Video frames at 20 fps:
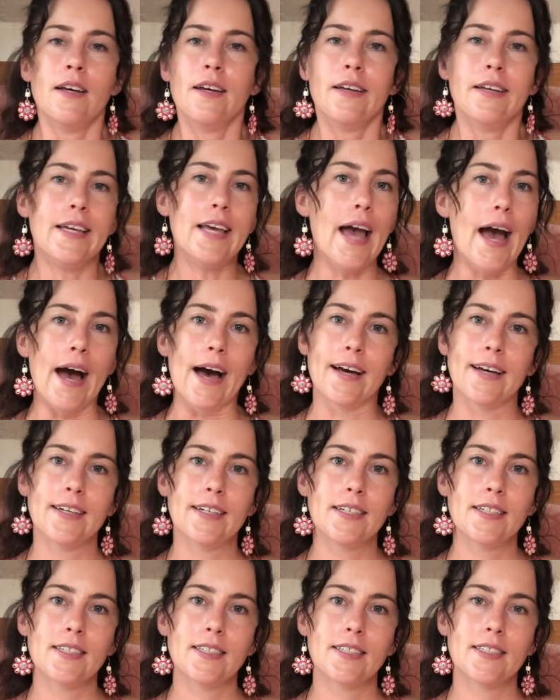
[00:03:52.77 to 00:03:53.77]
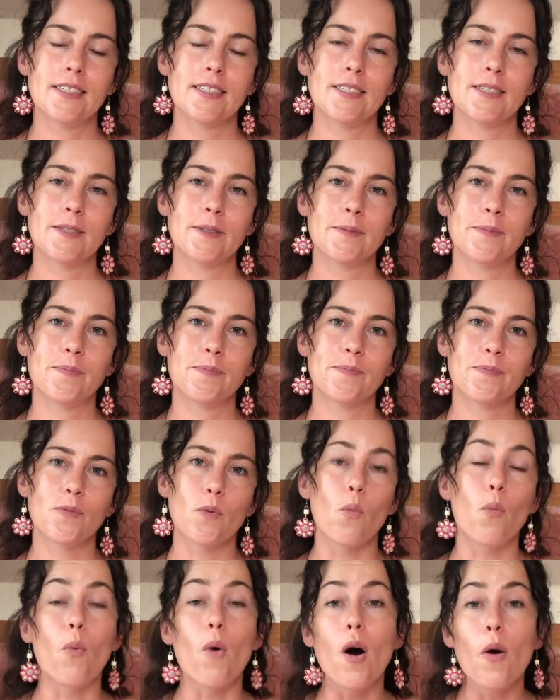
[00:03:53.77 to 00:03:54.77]
Yeah,
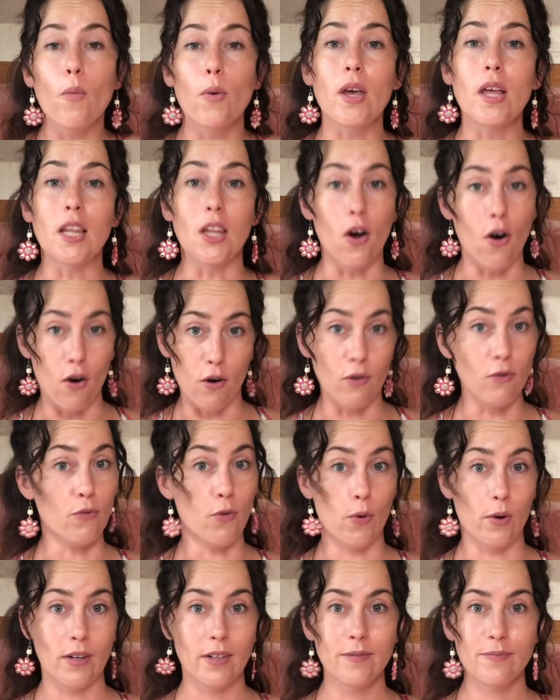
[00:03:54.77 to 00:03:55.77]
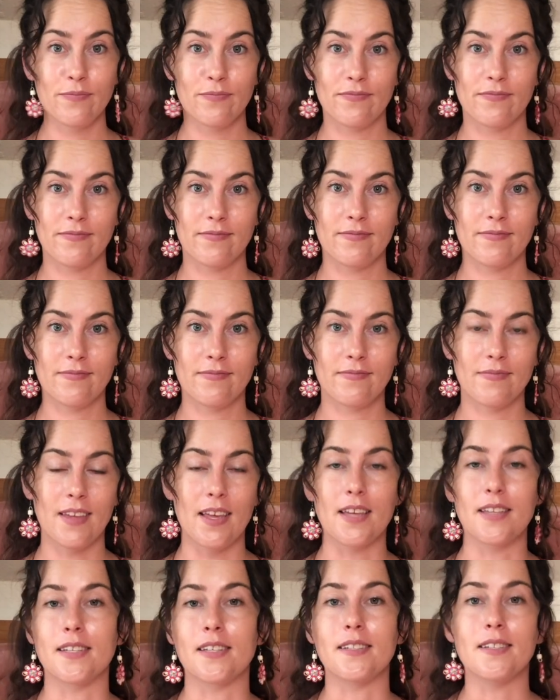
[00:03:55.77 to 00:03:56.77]
what we long for
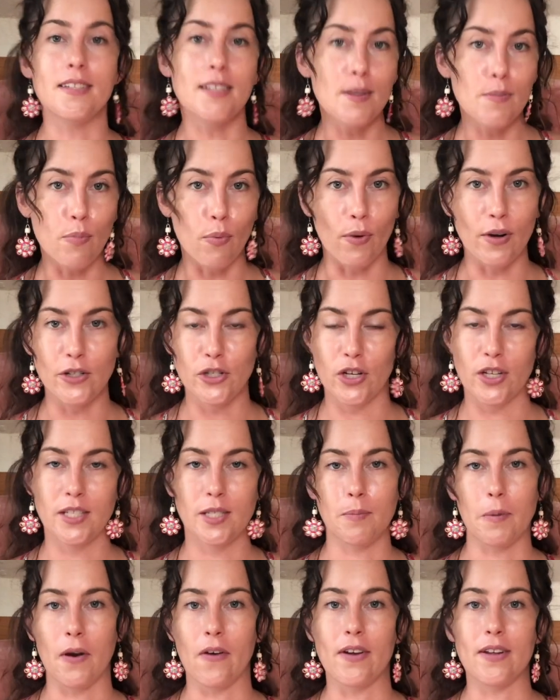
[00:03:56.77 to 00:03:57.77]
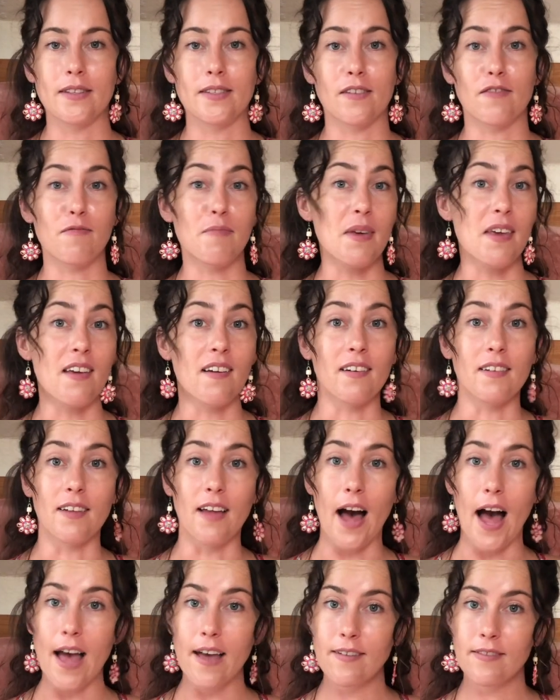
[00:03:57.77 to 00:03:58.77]
is a deep, rich experience of being
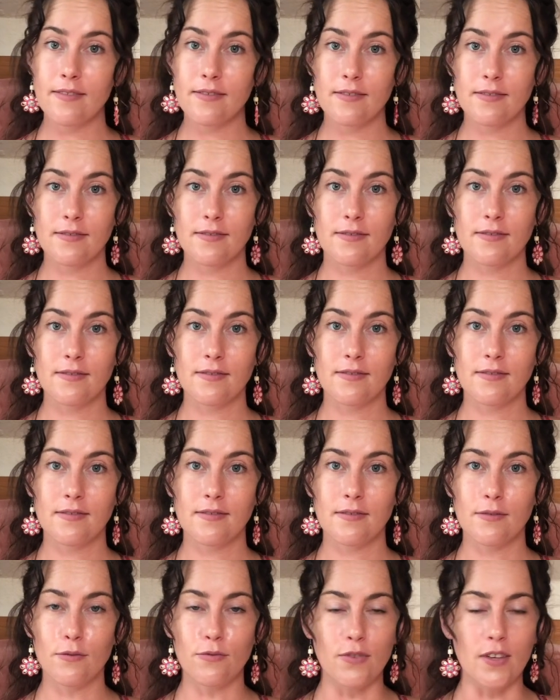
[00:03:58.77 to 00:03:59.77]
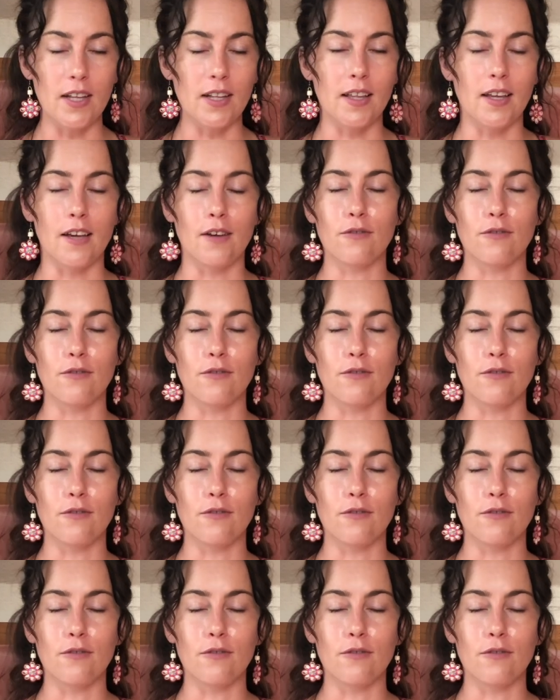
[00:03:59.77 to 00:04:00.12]
alive, feeling